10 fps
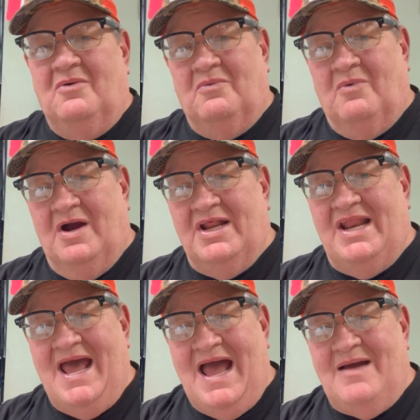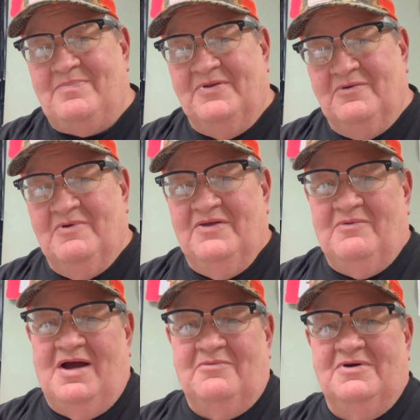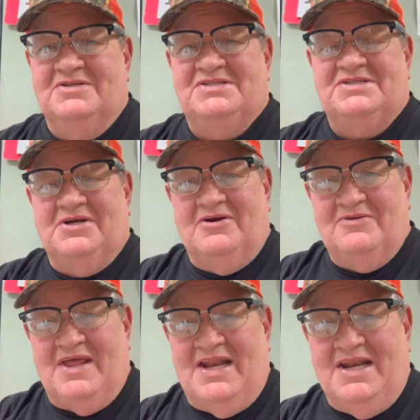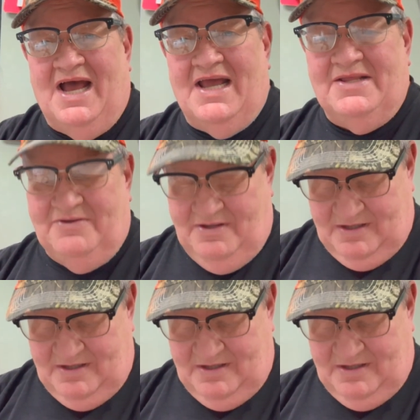What had happened, the reason why I wouldn't start that night,